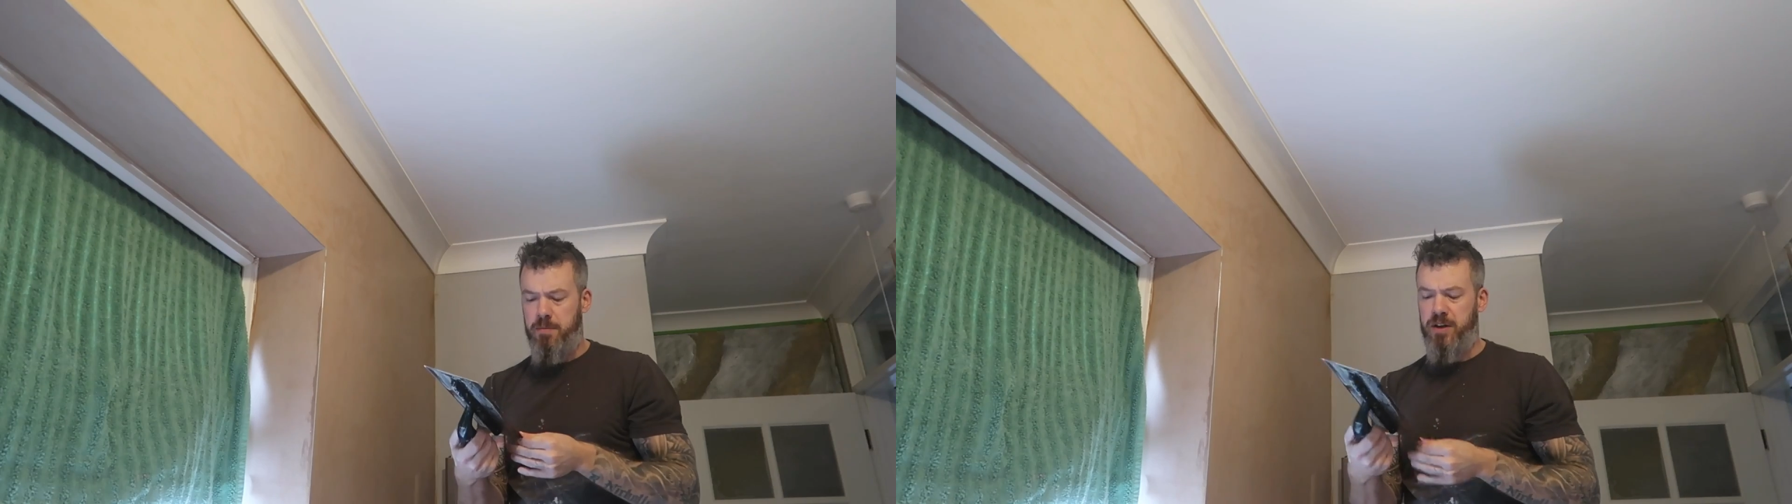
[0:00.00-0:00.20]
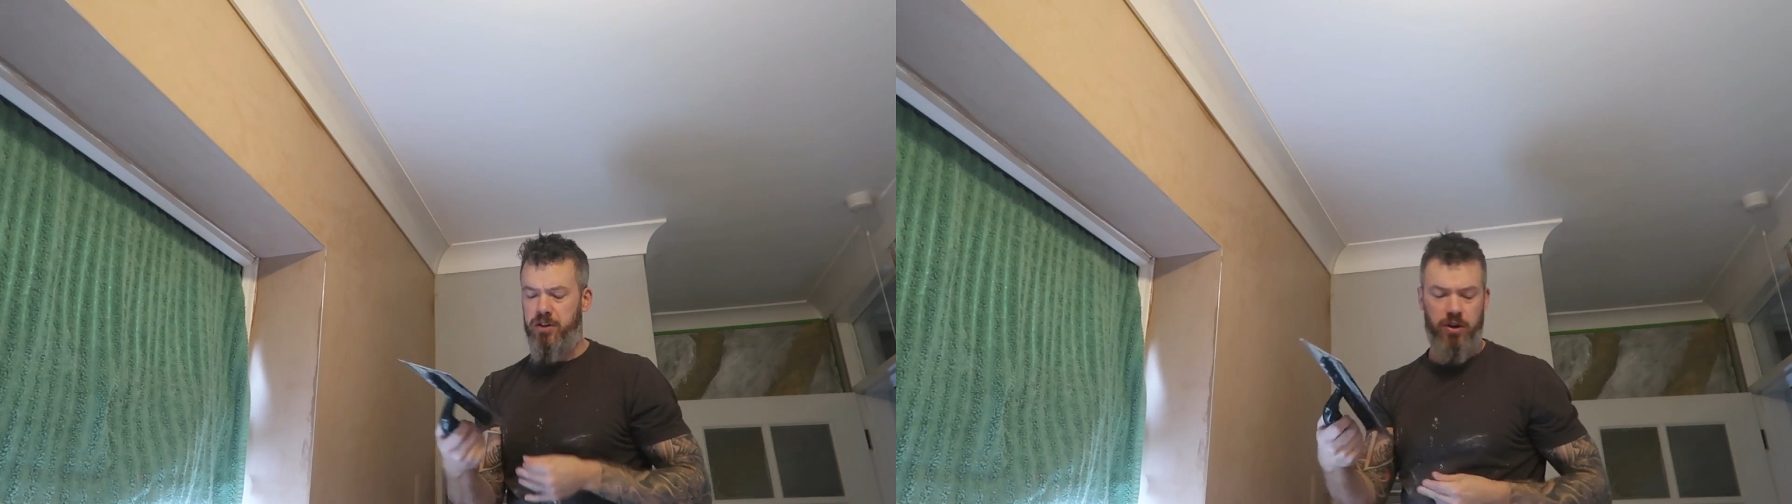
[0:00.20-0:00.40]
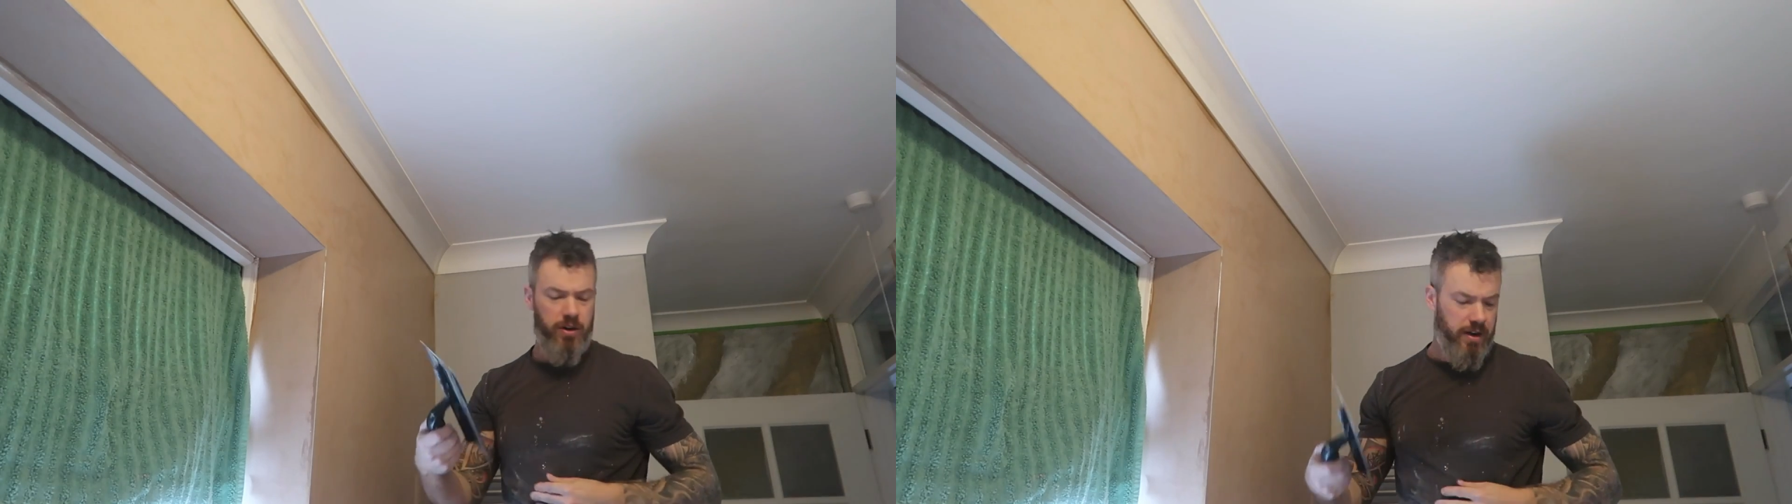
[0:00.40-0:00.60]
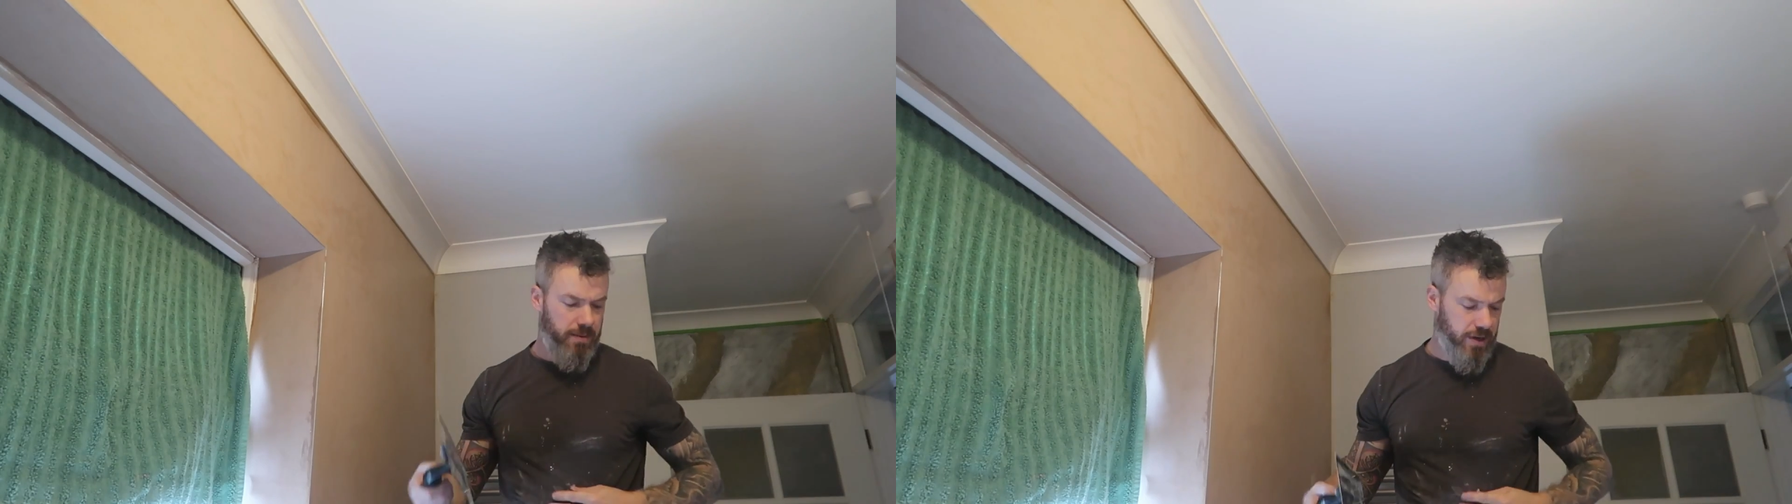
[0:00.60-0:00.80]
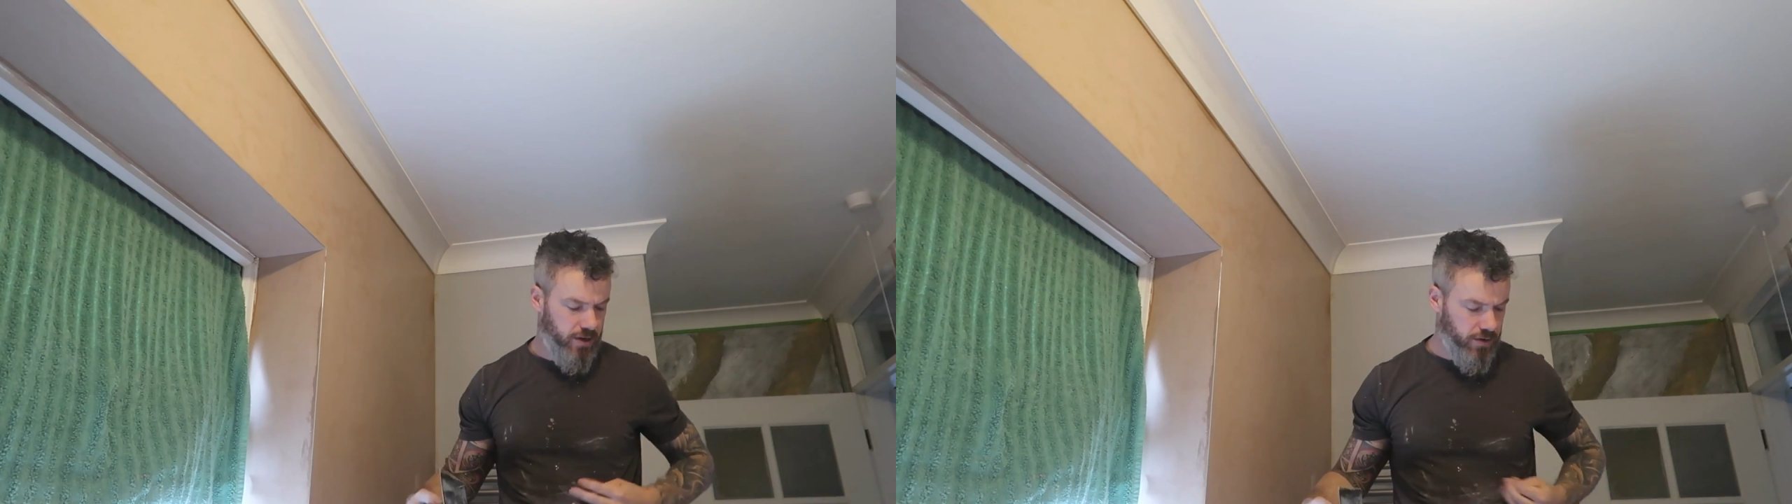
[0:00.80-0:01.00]
a bit shiny
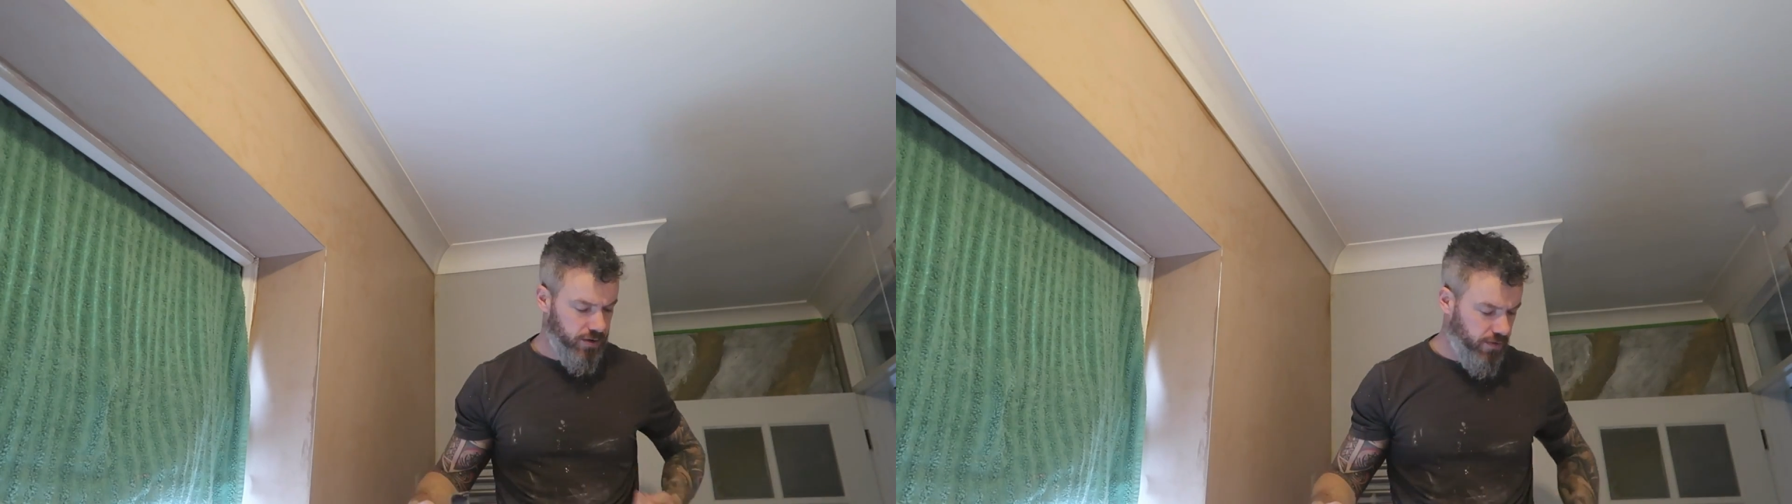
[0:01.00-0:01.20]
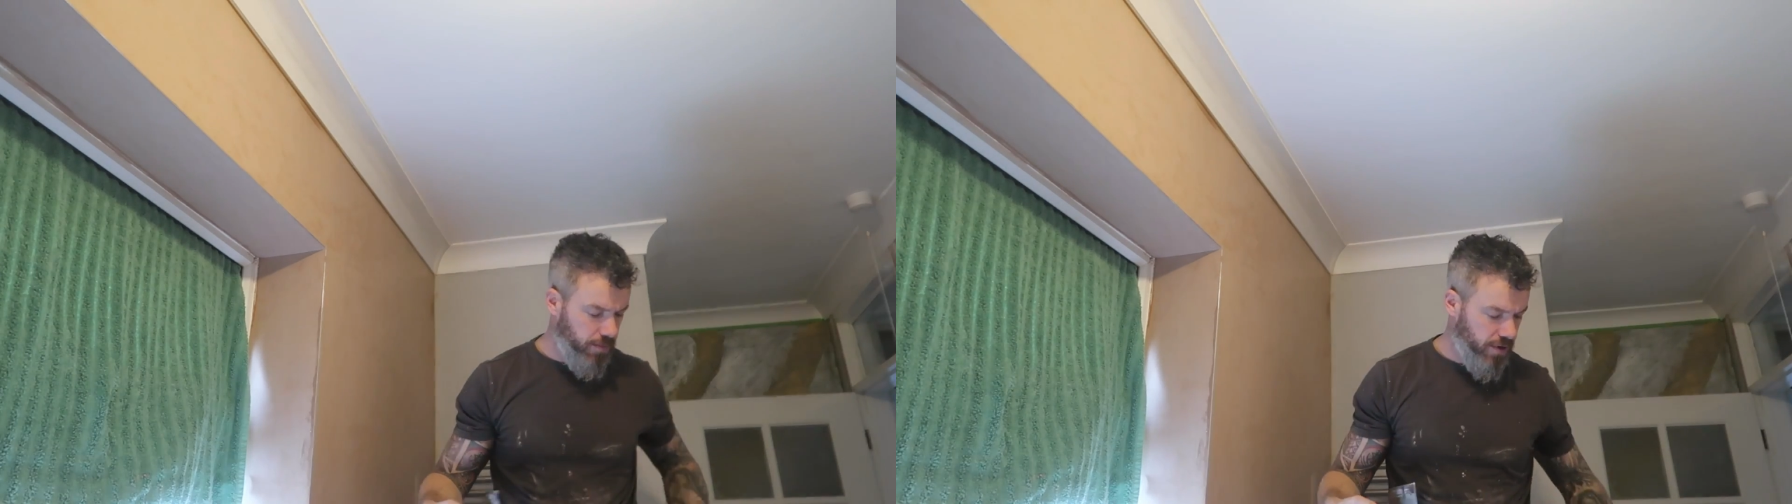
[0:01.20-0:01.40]
because of the